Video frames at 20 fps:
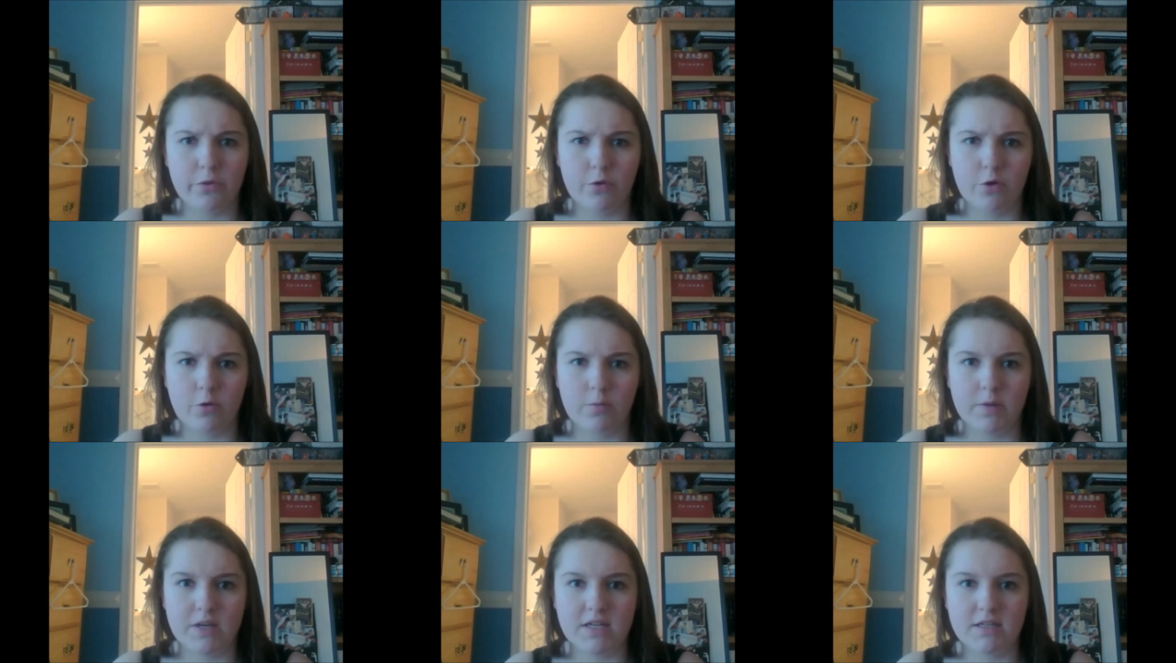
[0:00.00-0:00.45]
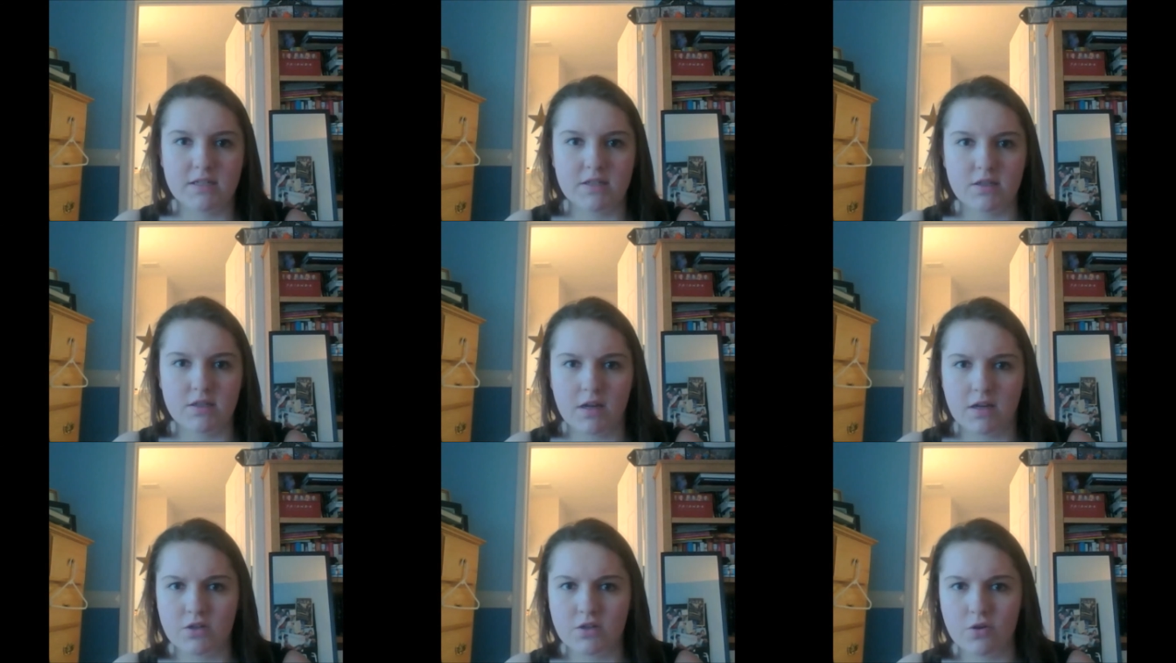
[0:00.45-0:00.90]
through
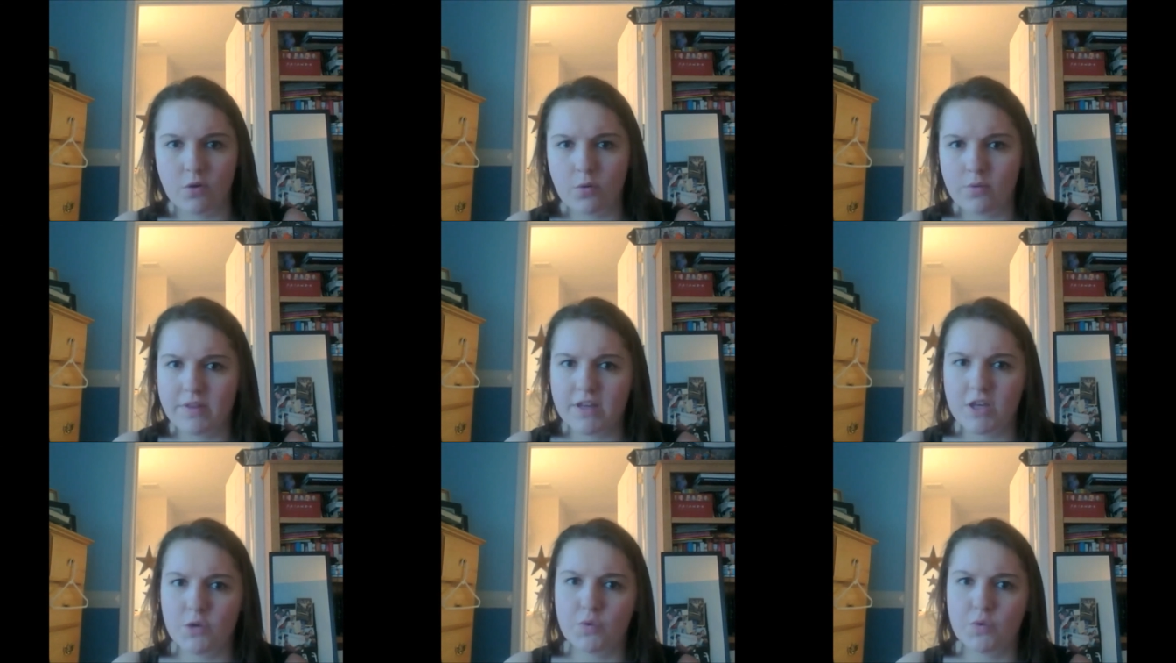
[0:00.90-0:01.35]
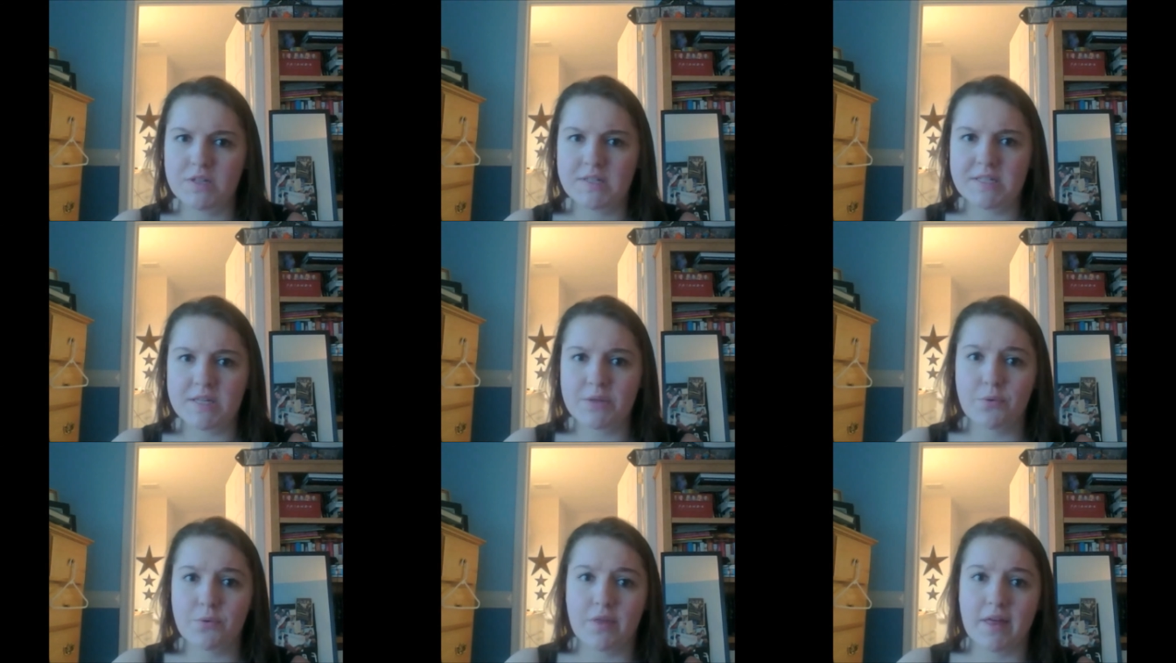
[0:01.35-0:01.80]
because I don't think you want to
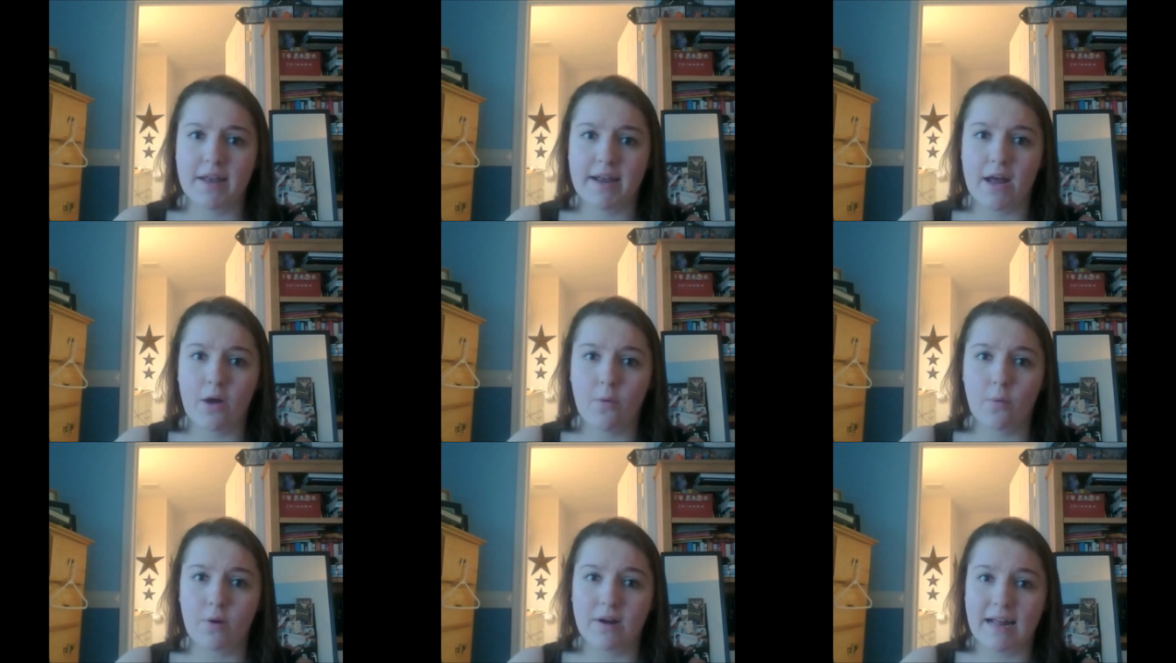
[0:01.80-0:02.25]
sit through that hour,